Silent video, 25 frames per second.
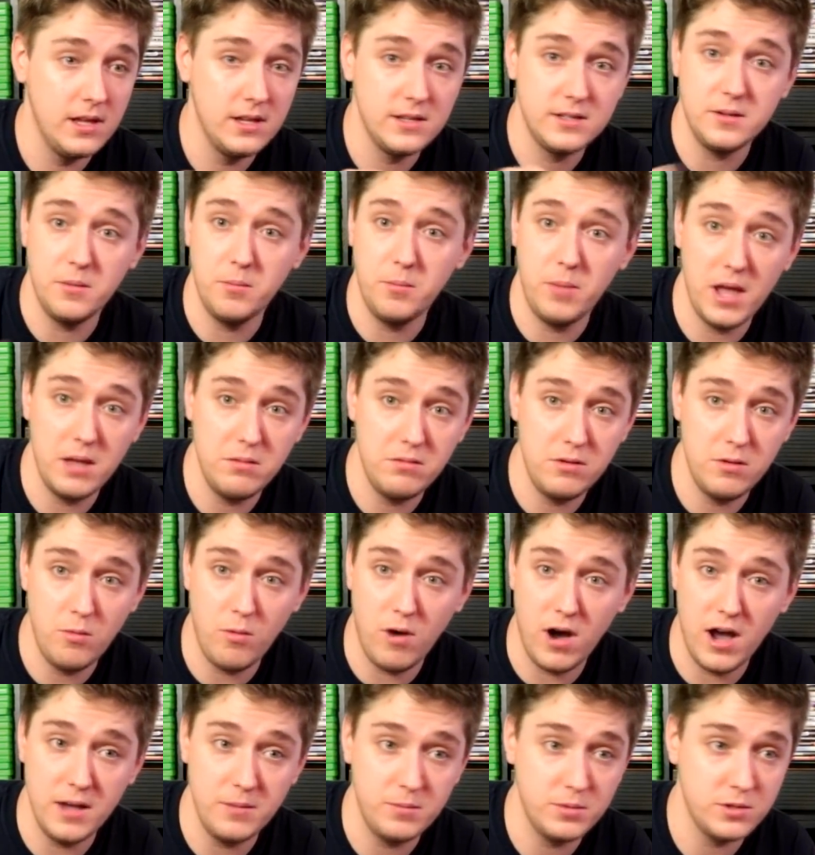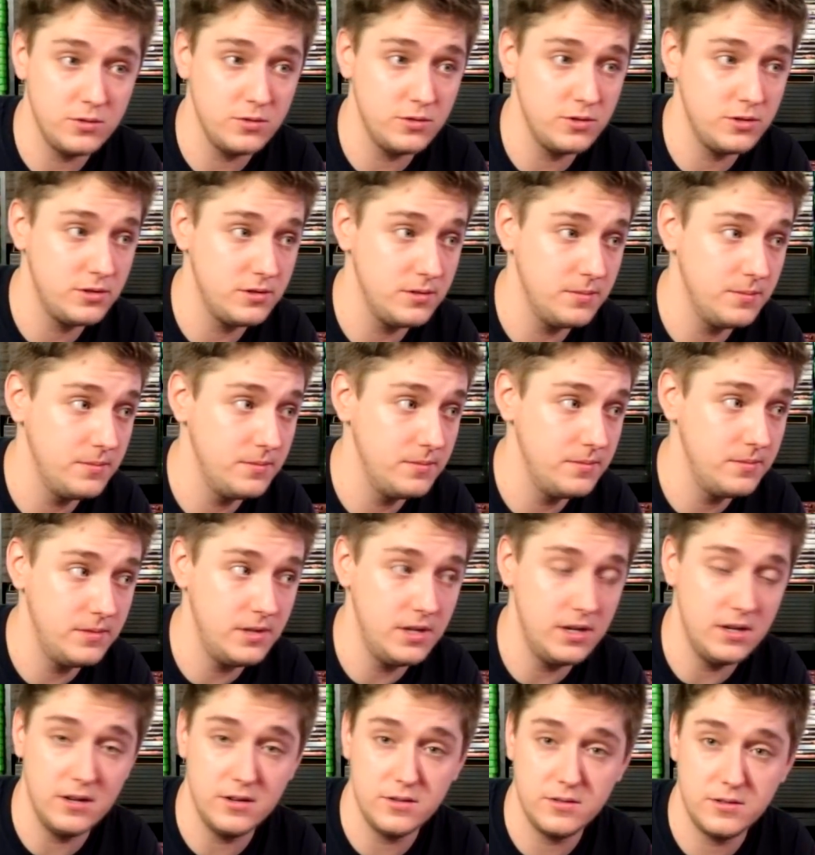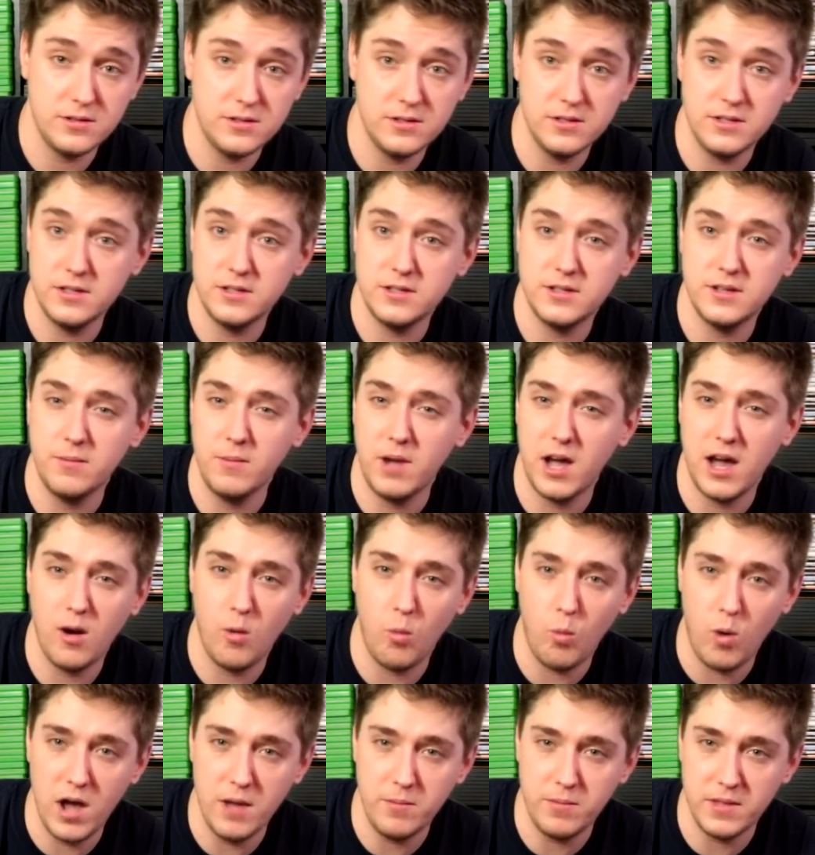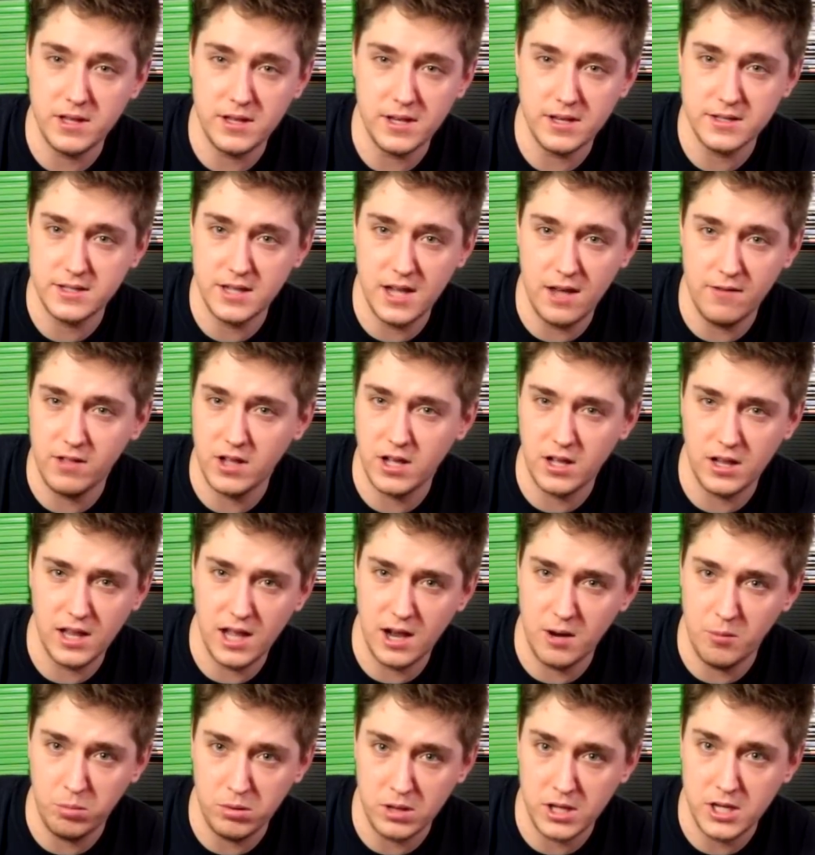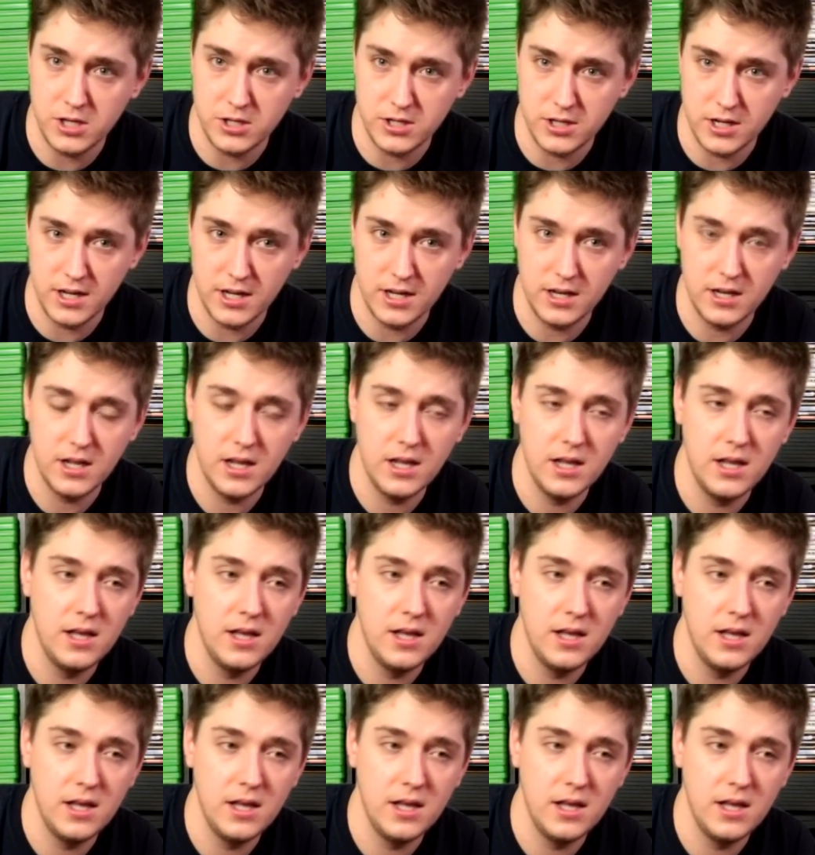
some baby wipes or some some kind of wipe that doesn't have like a lot of bleach in it,